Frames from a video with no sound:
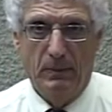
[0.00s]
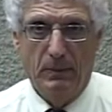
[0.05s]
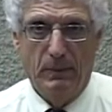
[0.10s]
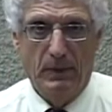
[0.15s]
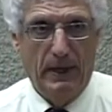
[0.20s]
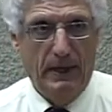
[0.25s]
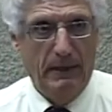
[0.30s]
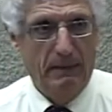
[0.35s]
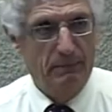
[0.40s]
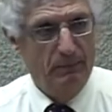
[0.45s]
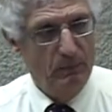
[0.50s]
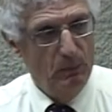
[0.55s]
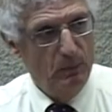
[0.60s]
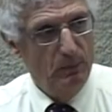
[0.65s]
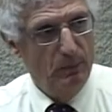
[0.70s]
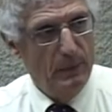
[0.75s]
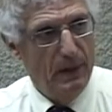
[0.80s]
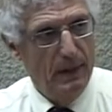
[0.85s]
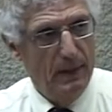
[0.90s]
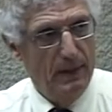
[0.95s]
Okay?
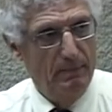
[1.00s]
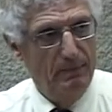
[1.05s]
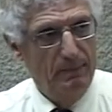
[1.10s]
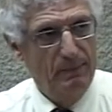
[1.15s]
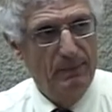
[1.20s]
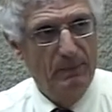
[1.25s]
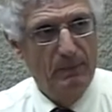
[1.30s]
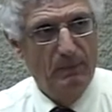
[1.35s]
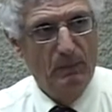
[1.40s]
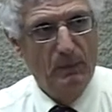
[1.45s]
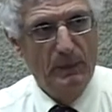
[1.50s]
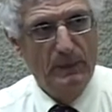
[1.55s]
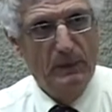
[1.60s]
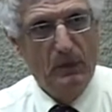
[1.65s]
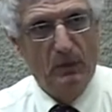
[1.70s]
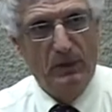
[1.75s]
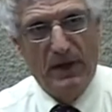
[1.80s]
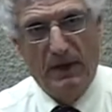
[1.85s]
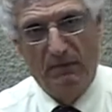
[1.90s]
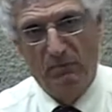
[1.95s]
We
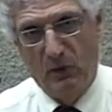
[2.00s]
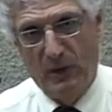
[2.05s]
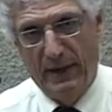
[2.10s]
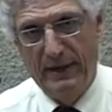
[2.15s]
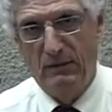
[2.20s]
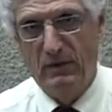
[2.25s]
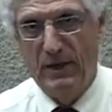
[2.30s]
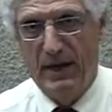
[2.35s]
don't have great